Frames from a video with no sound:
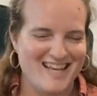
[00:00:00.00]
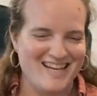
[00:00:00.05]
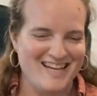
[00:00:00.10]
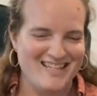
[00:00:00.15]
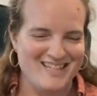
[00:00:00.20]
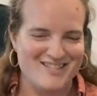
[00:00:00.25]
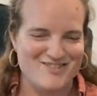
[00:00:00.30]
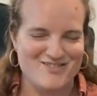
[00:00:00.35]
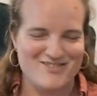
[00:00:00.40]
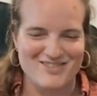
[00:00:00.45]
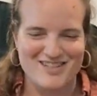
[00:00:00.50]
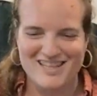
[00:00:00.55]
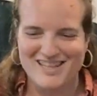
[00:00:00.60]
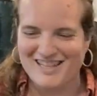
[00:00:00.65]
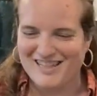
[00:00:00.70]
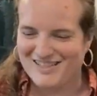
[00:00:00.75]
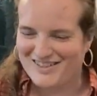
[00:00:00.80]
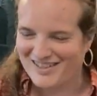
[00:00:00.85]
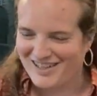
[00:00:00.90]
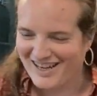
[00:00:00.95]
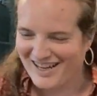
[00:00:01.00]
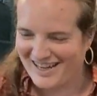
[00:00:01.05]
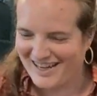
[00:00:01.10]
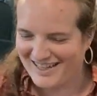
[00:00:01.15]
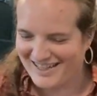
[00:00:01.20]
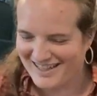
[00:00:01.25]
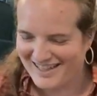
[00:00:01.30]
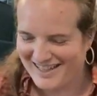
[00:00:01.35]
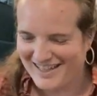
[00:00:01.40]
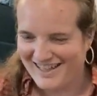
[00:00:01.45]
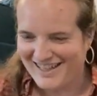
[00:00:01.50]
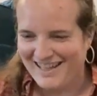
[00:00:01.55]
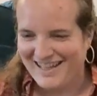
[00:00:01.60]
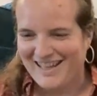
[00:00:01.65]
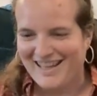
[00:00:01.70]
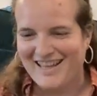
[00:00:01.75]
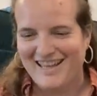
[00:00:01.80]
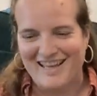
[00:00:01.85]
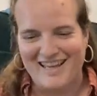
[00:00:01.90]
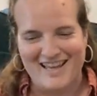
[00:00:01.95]
and it's really great
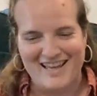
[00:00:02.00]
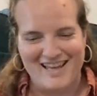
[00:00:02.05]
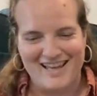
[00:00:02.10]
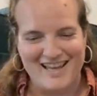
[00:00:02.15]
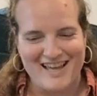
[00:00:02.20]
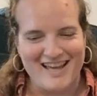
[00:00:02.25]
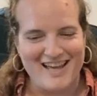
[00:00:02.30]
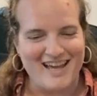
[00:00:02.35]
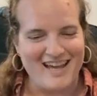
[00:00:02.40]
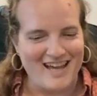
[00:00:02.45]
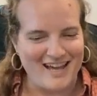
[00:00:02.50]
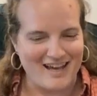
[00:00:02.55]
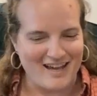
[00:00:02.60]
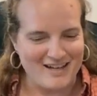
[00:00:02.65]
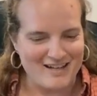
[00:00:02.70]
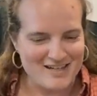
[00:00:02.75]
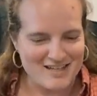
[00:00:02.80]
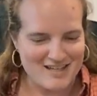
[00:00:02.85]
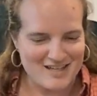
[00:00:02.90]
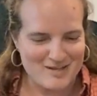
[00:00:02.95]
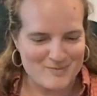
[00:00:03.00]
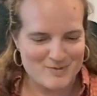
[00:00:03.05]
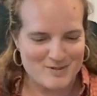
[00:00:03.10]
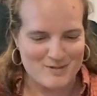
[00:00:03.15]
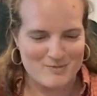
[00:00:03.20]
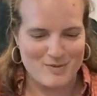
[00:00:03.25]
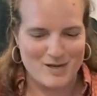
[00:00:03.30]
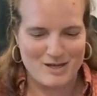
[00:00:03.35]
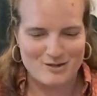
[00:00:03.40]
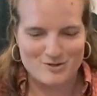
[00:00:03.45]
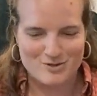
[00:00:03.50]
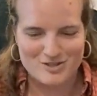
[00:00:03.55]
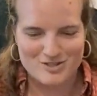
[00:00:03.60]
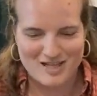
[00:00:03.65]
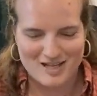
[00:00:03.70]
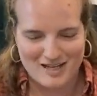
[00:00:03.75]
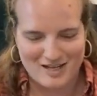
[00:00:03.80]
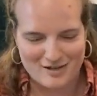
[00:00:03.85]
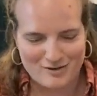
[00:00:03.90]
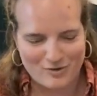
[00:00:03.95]
and it keeps them
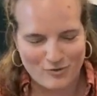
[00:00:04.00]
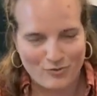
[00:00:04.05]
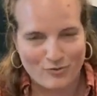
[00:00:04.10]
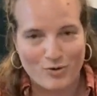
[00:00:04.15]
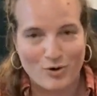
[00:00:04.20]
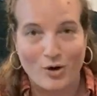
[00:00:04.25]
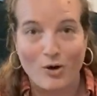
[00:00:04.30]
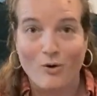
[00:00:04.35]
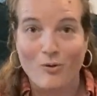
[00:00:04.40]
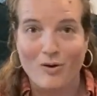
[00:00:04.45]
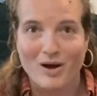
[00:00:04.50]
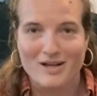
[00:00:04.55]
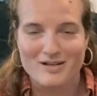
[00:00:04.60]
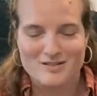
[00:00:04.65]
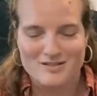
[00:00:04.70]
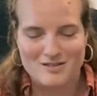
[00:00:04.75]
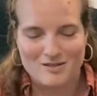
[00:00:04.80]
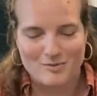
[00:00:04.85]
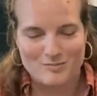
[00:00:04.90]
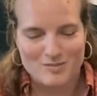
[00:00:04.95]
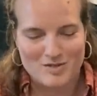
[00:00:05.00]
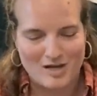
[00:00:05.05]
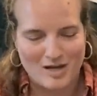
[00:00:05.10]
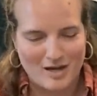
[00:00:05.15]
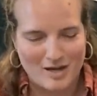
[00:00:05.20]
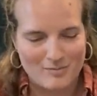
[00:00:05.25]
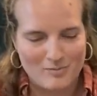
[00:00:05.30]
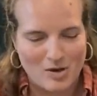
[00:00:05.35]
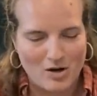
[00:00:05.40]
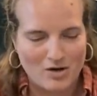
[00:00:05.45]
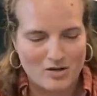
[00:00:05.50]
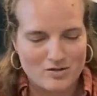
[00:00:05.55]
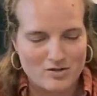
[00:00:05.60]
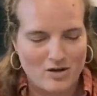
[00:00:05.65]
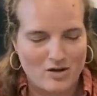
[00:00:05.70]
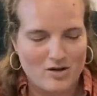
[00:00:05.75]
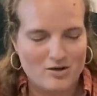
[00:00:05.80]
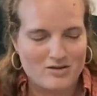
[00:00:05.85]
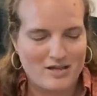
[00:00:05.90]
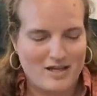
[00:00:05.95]
entertained for quite some time. Our
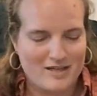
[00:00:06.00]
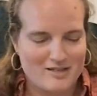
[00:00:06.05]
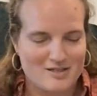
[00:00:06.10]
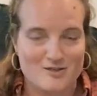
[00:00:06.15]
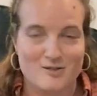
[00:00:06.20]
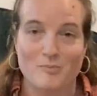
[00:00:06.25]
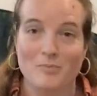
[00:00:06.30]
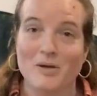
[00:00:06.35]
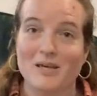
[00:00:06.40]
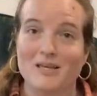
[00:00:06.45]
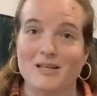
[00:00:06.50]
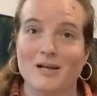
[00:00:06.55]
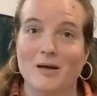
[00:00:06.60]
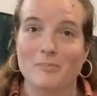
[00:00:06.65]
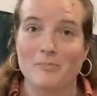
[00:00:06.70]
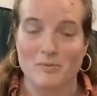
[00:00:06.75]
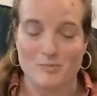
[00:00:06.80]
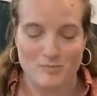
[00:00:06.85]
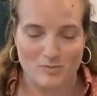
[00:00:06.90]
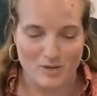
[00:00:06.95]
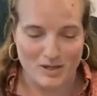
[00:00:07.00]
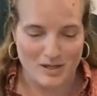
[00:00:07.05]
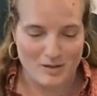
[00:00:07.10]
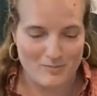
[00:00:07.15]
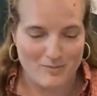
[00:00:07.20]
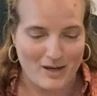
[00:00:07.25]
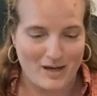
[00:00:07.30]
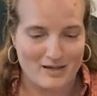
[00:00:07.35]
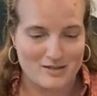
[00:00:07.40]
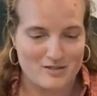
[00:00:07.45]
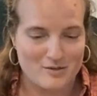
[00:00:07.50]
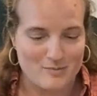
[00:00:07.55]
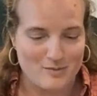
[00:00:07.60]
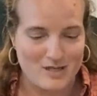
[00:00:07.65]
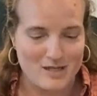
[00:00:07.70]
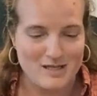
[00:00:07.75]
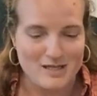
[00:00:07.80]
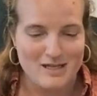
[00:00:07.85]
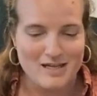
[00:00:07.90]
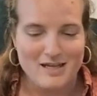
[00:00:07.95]
dog likes to pick it up and bring it back to
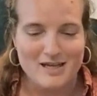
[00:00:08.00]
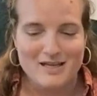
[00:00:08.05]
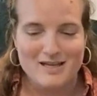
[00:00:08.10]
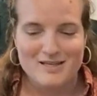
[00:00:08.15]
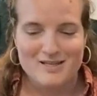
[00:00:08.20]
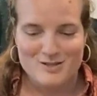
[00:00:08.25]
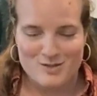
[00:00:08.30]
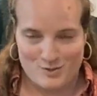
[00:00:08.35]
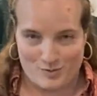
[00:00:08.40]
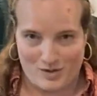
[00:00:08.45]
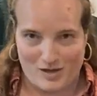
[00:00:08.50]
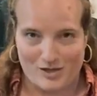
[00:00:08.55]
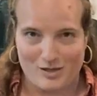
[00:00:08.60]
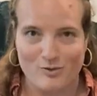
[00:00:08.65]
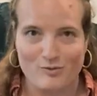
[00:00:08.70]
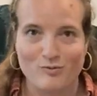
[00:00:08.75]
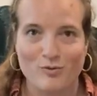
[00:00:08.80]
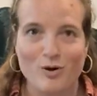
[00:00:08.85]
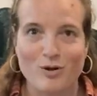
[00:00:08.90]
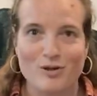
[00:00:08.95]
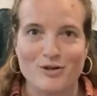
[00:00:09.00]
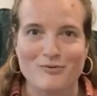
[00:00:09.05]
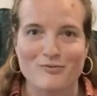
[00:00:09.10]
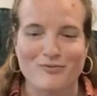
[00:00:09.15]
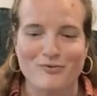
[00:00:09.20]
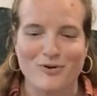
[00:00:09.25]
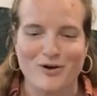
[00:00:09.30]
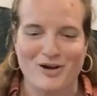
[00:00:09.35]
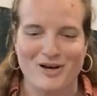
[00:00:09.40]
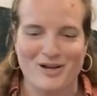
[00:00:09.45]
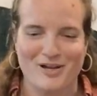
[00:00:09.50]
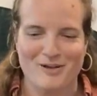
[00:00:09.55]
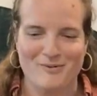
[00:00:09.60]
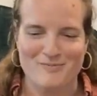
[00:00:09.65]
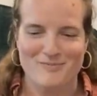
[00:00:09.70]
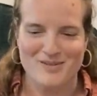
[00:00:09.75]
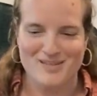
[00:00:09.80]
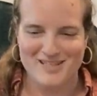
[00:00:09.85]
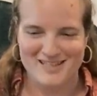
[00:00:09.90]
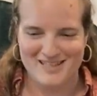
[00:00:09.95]
me so I can roll it for him.